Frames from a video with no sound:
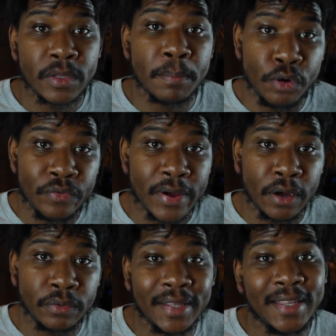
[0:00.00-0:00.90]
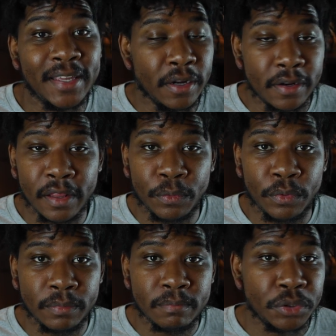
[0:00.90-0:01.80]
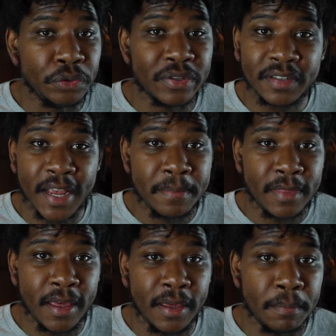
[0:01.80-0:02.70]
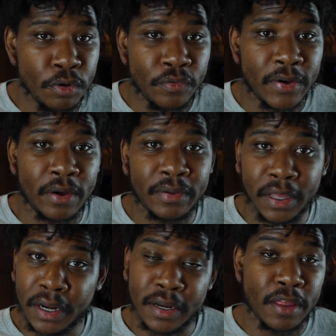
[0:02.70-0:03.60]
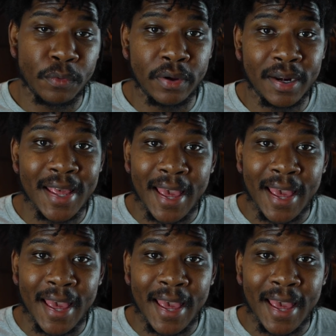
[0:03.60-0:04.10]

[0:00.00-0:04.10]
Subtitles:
move out, get another one, do the same thing, move out, get another one.